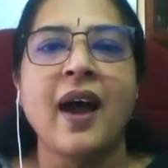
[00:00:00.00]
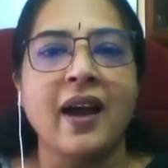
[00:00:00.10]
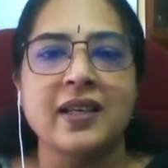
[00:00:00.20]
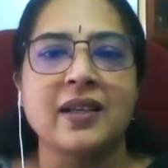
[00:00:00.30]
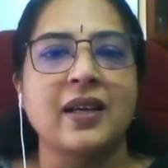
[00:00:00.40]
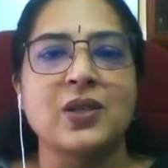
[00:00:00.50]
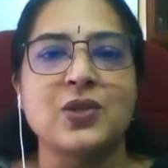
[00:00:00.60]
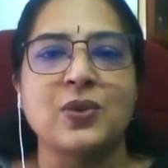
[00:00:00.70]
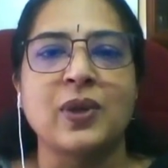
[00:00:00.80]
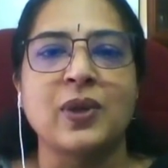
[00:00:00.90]
under
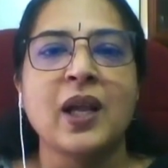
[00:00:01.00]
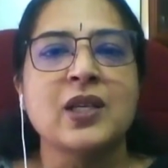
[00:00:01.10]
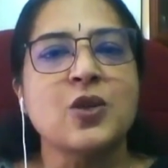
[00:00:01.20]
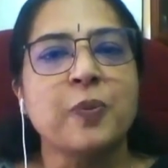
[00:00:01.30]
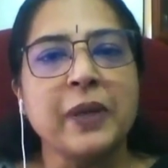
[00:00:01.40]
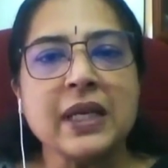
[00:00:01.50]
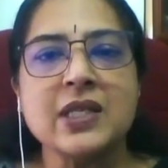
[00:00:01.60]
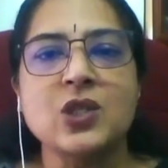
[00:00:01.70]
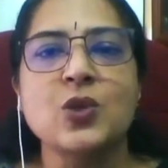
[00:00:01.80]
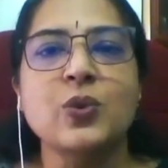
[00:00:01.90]
control. So
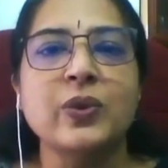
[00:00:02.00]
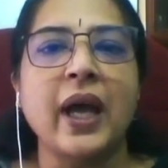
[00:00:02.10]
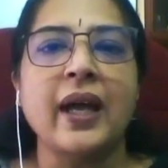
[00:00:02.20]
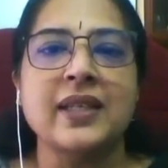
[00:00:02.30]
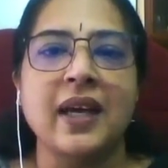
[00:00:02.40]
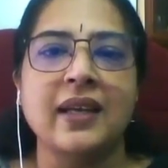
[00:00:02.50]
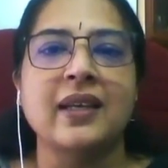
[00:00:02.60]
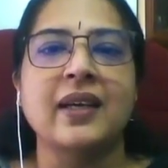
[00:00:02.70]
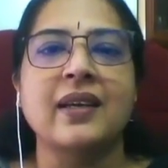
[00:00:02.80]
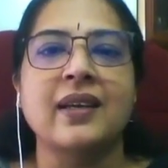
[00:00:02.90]
please do that
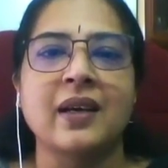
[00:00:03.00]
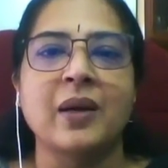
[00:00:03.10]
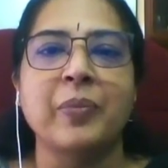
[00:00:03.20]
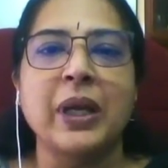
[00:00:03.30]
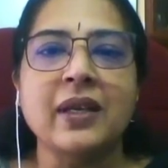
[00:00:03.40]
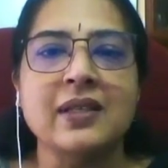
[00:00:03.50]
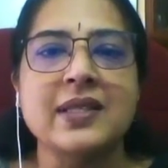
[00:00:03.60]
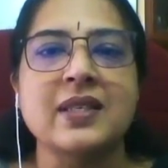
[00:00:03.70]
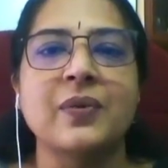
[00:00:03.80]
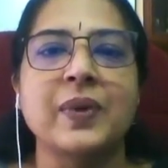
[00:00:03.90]
under medical
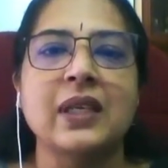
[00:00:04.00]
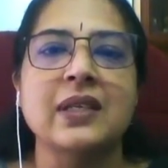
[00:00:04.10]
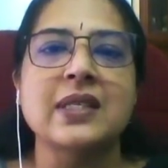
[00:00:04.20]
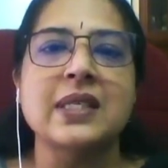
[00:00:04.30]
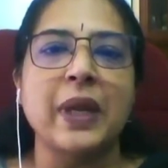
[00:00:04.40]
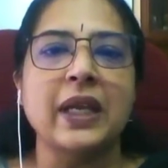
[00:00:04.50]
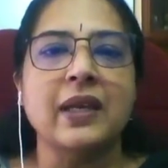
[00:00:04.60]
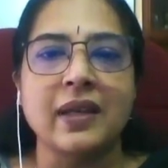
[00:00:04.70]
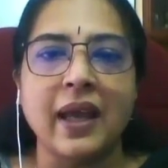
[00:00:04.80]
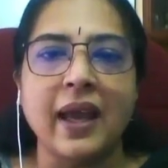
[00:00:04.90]
surveillance,
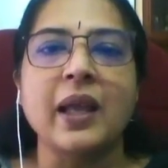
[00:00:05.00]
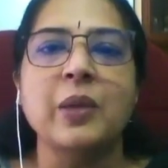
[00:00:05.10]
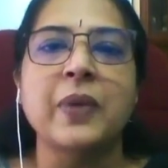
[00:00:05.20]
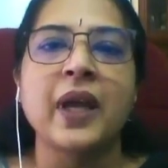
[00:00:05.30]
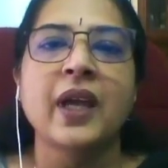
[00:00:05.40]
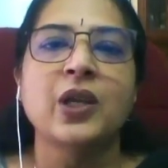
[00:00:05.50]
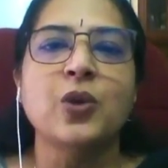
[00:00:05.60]
medical help.